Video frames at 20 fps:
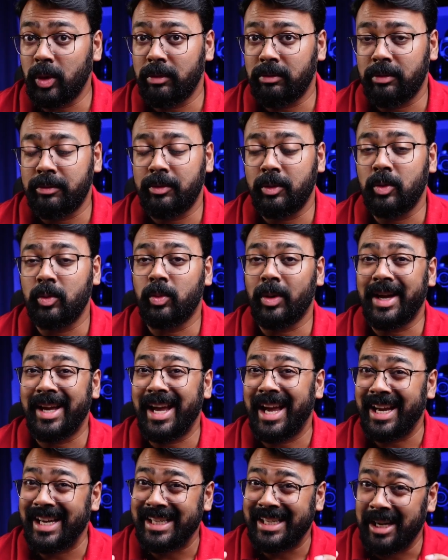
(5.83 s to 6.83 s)
have a few why
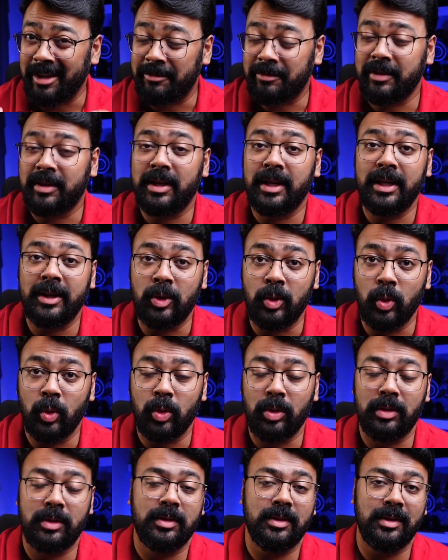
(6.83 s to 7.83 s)
I definitely
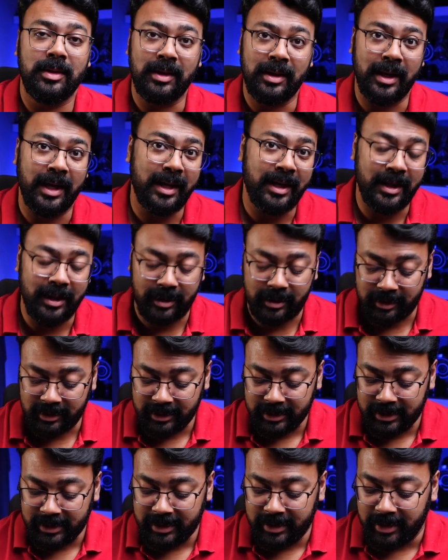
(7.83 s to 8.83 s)
don't like it.
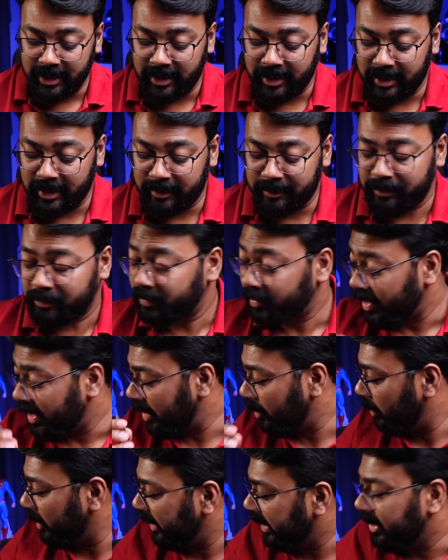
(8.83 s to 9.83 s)
Um,
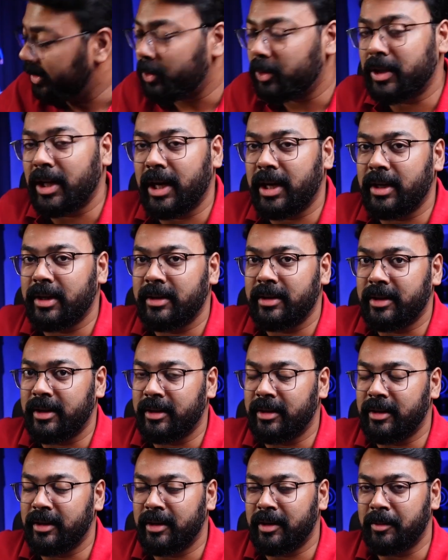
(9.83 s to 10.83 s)
I will get into that
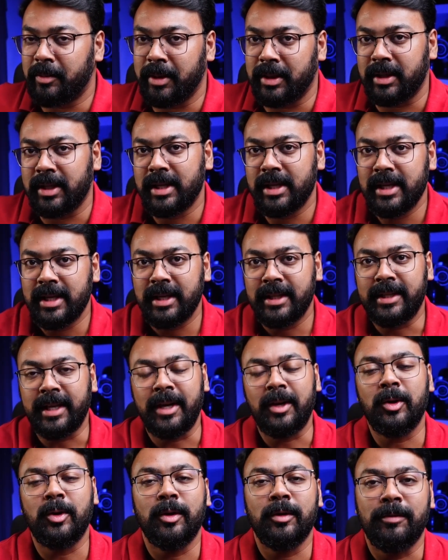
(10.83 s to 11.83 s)
in a little bit.
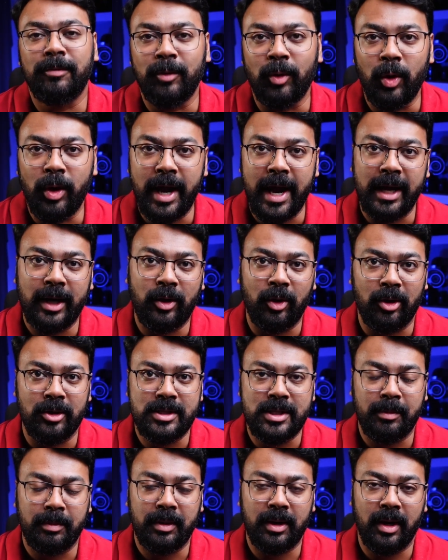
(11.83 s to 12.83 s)
Thank you to the folk at
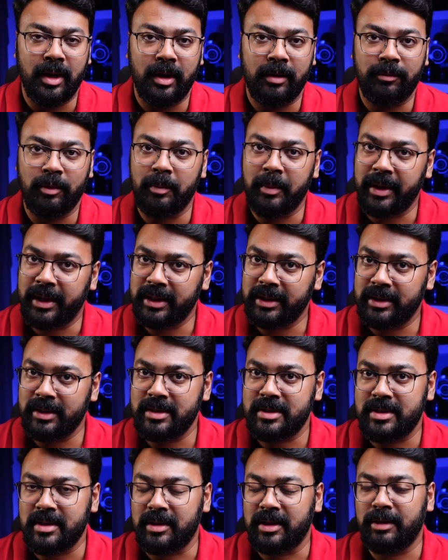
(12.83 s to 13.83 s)
Concept Kart for making
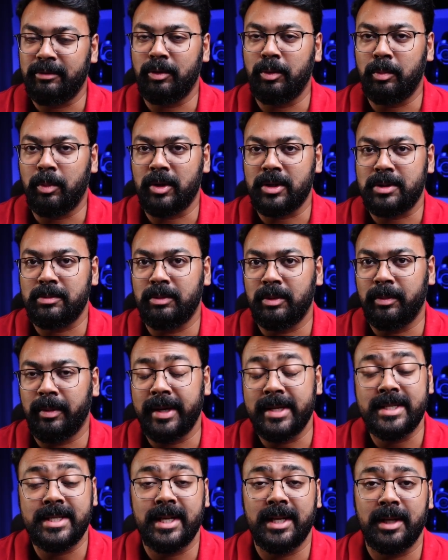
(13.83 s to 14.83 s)
this review possible
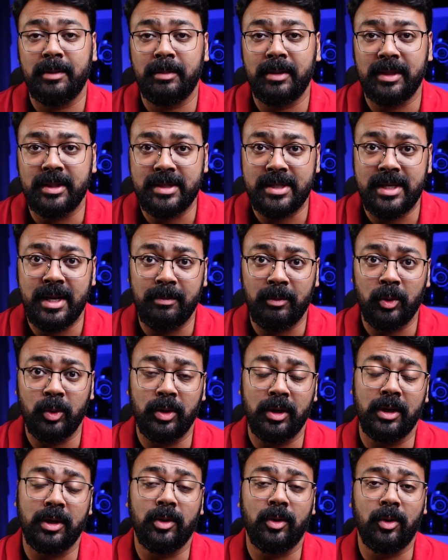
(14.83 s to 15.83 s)
by sending me this demo
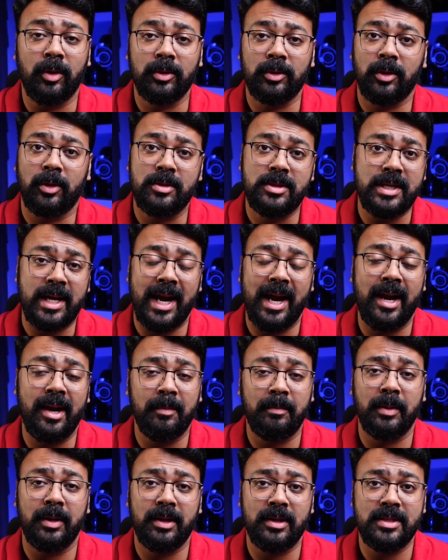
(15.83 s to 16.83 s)
unit. All thoughts and
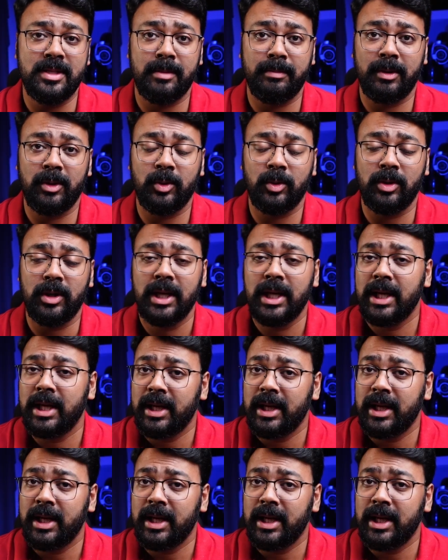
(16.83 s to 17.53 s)
opinions are my own